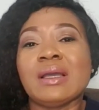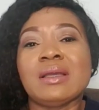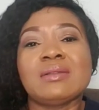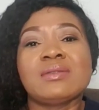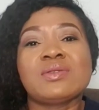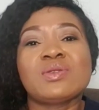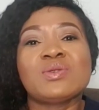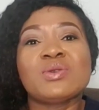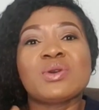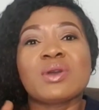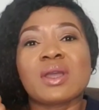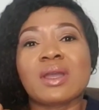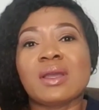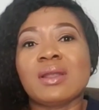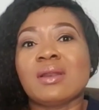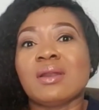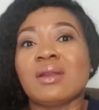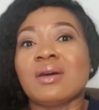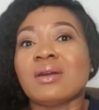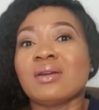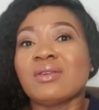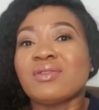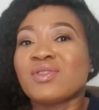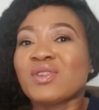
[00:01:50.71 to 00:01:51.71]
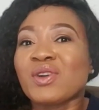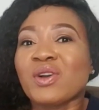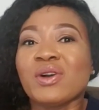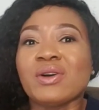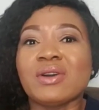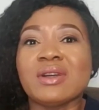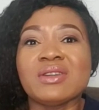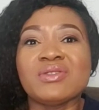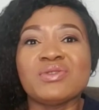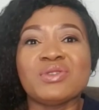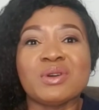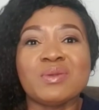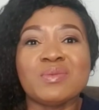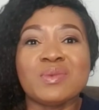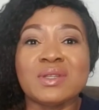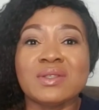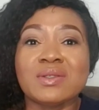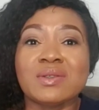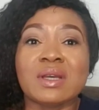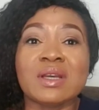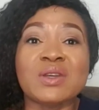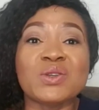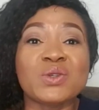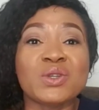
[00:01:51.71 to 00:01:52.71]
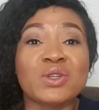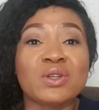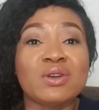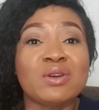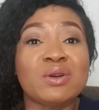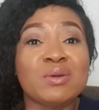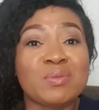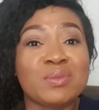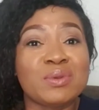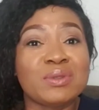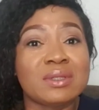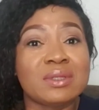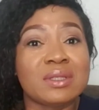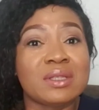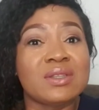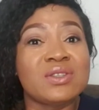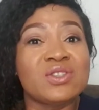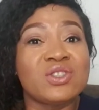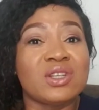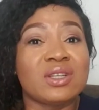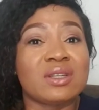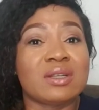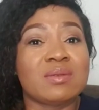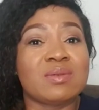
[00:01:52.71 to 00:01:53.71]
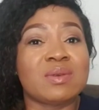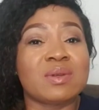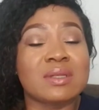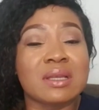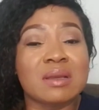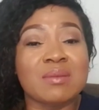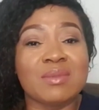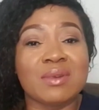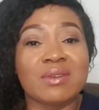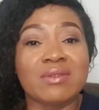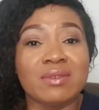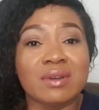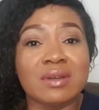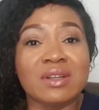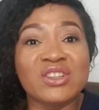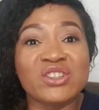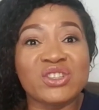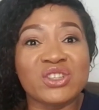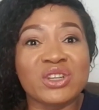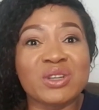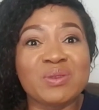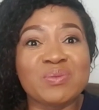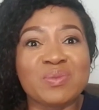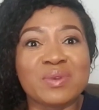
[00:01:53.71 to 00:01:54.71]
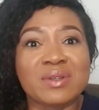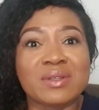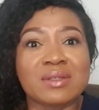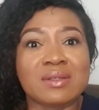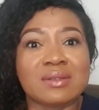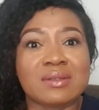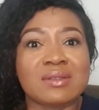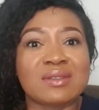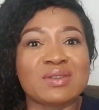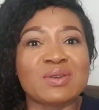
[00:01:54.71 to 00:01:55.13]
it took a lot of courage for me to actually open this channel because I'm a very shy person.